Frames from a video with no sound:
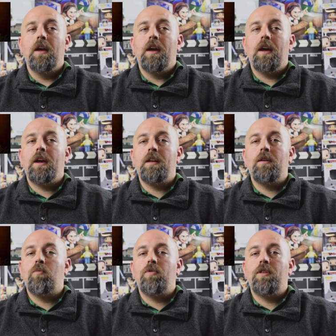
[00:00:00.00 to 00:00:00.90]

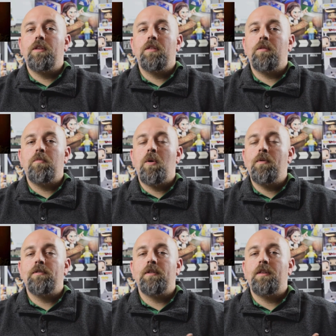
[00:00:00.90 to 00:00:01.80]
And the
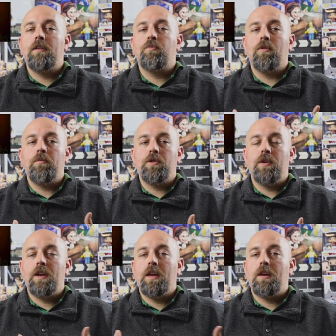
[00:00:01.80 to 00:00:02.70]
moments in this
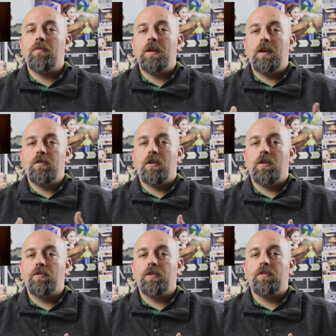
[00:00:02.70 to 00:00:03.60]
between him and
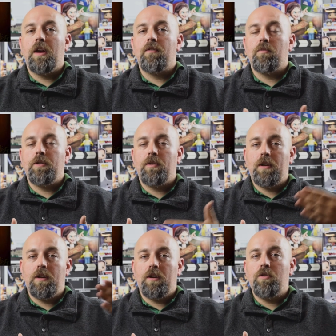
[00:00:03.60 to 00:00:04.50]
Charles Xavier,
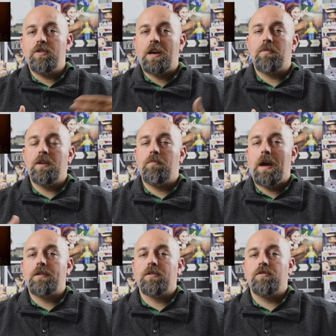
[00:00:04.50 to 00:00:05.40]
between Hugh Jackman and
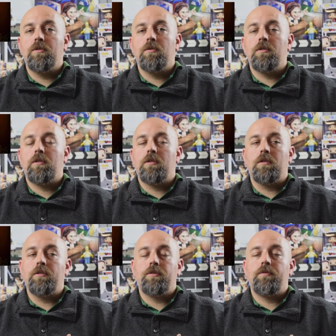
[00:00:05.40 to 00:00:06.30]
Patrick Stewart,
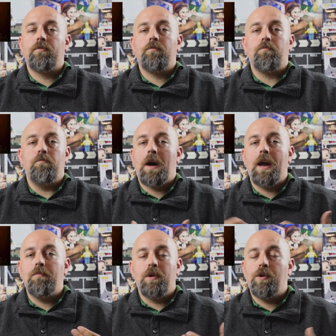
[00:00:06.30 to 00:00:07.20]
are just
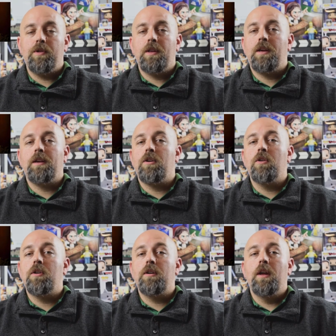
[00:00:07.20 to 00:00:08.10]
mind-blowingly
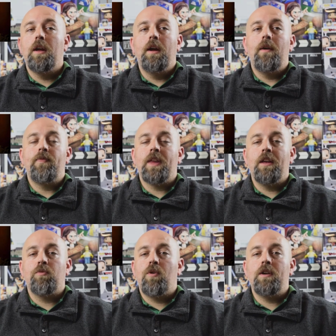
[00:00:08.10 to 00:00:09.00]
good. And
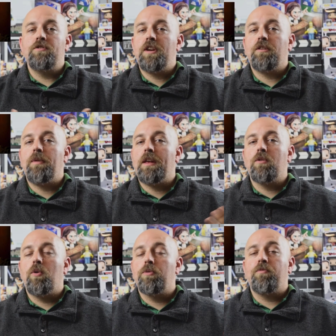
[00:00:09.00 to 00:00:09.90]
it's one of James
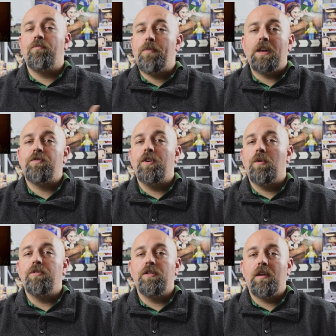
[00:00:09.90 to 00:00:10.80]
Mangold's best
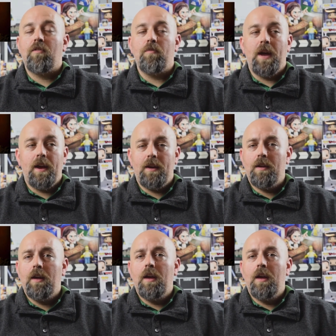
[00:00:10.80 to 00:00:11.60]
films he's ever made.